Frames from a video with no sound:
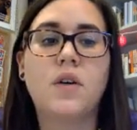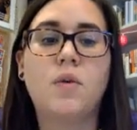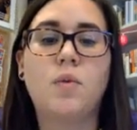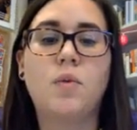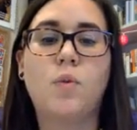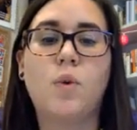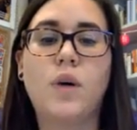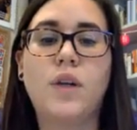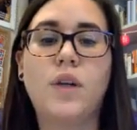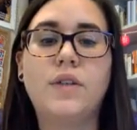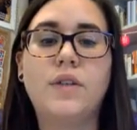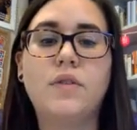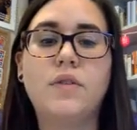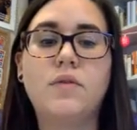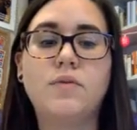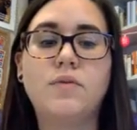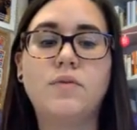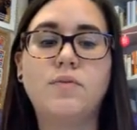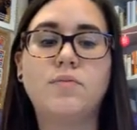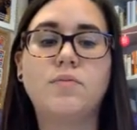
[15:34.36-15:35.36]

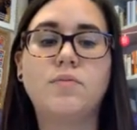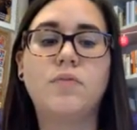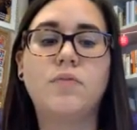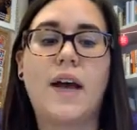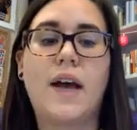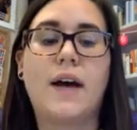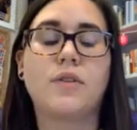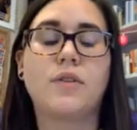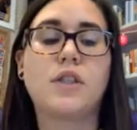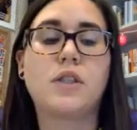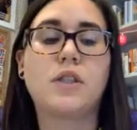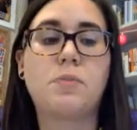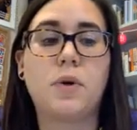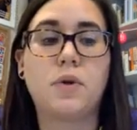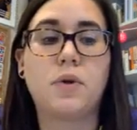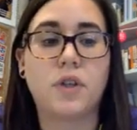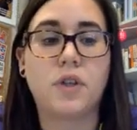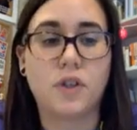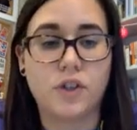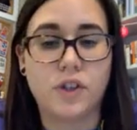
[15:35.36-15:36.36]
One
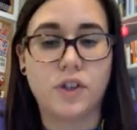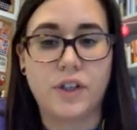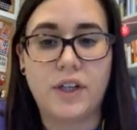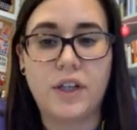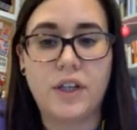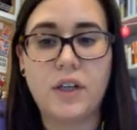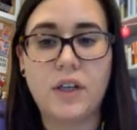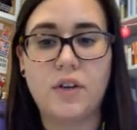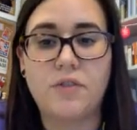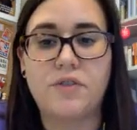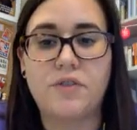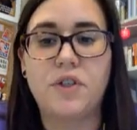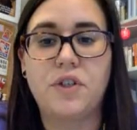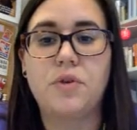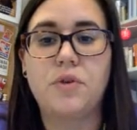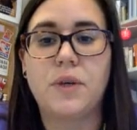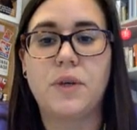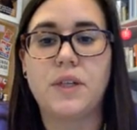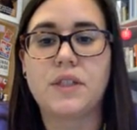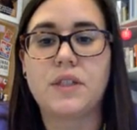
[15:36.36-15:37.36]
outspoken critic of the
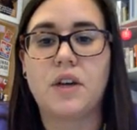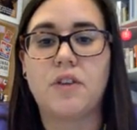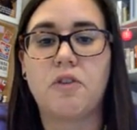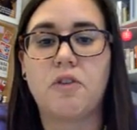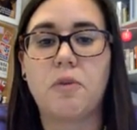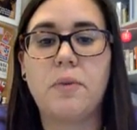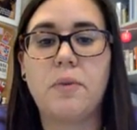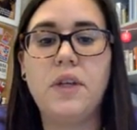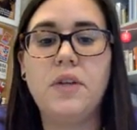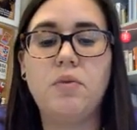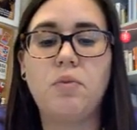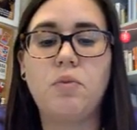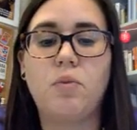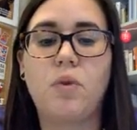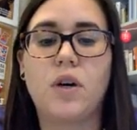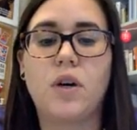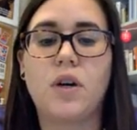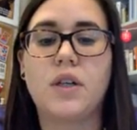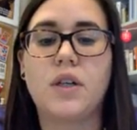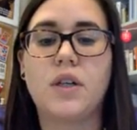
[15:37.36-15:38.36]
U.S. government
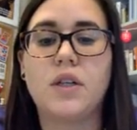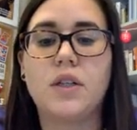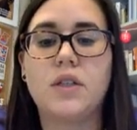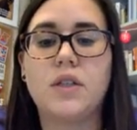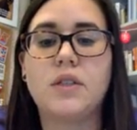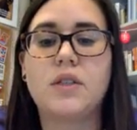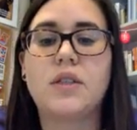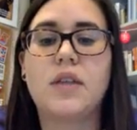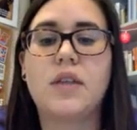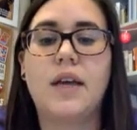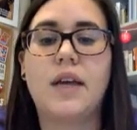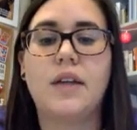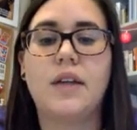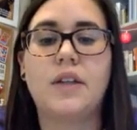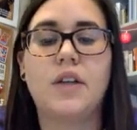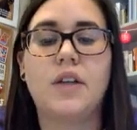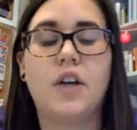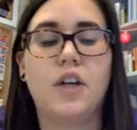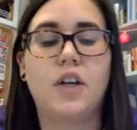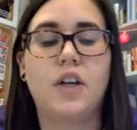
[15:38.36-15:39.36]
was
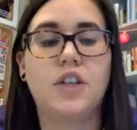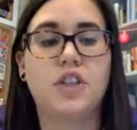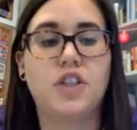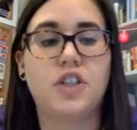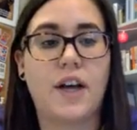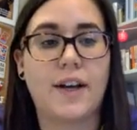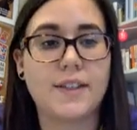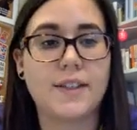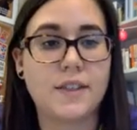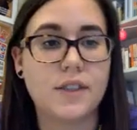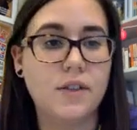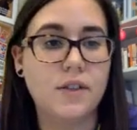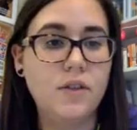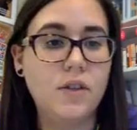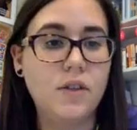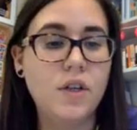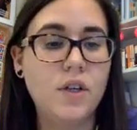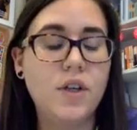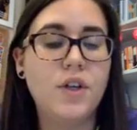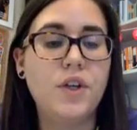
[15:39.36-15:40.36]
Helen Hunt
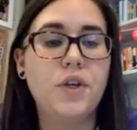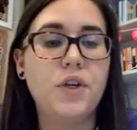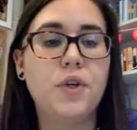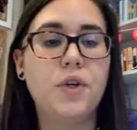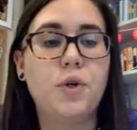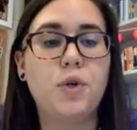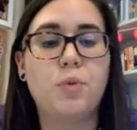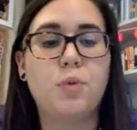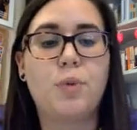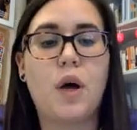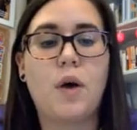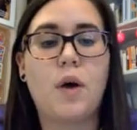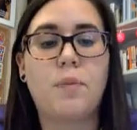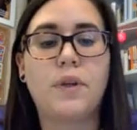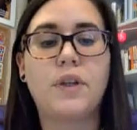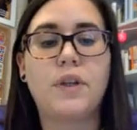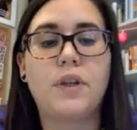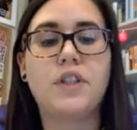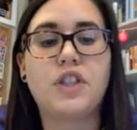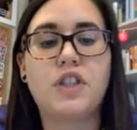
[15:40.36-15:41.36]
Jackson, who
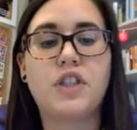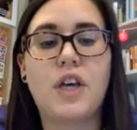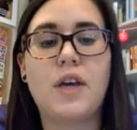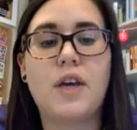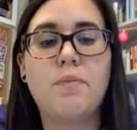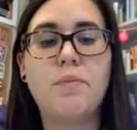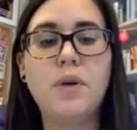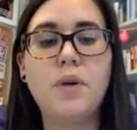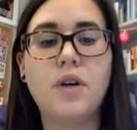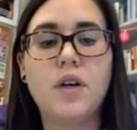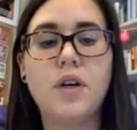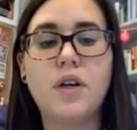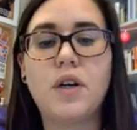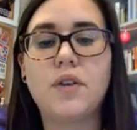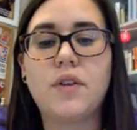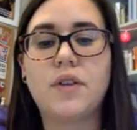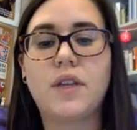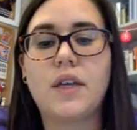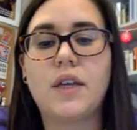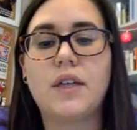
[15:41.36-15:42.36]
published a
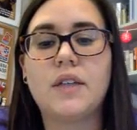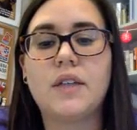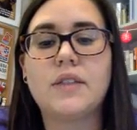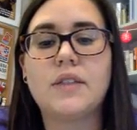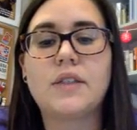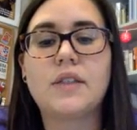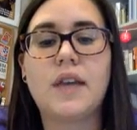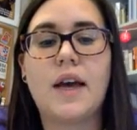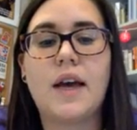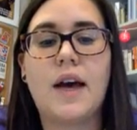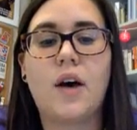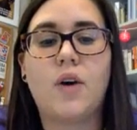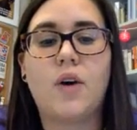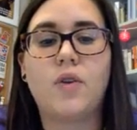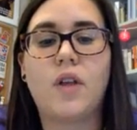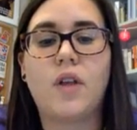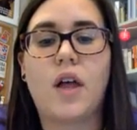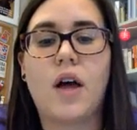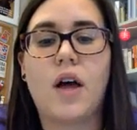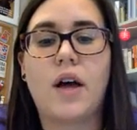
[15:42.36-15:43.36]
book that
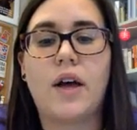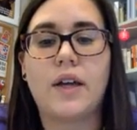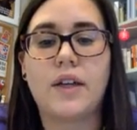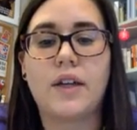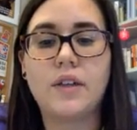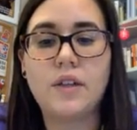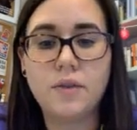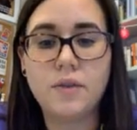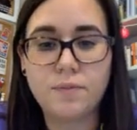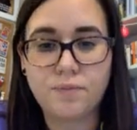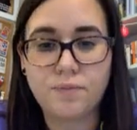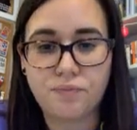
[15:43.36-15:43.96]
outlined